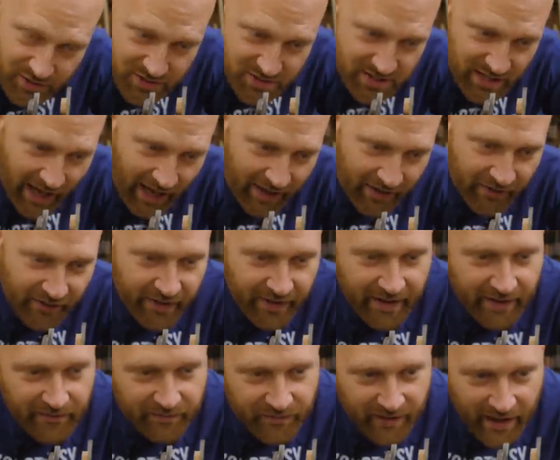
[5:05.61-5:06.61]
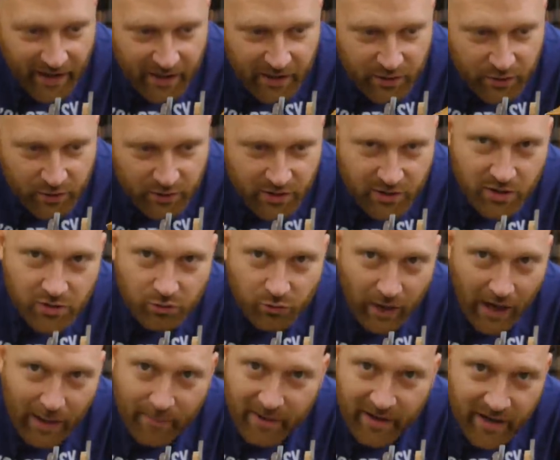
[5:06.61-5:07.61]
your style, and you can just
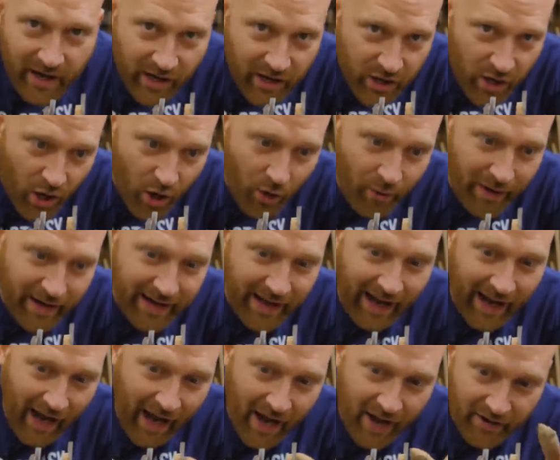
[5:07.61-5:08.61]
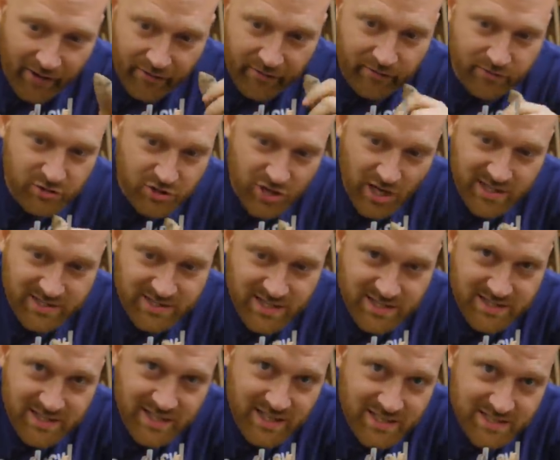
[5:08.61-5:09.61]
grab it and go and have just
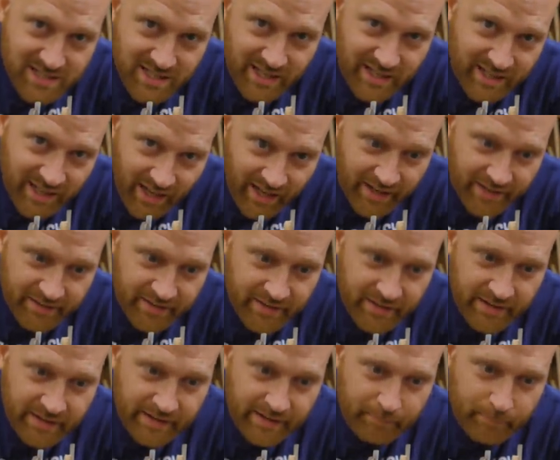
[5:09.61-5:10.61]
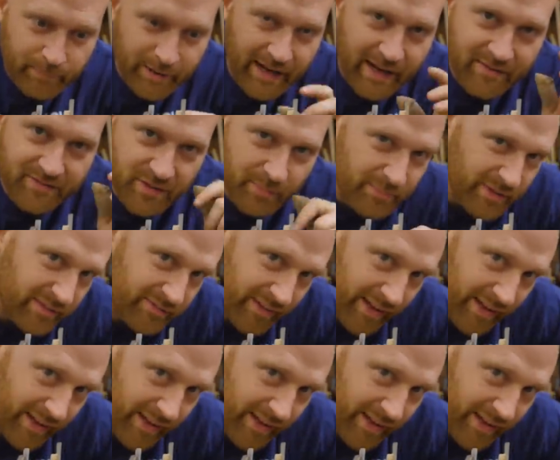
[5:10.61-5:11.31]
as easy a cut, but have something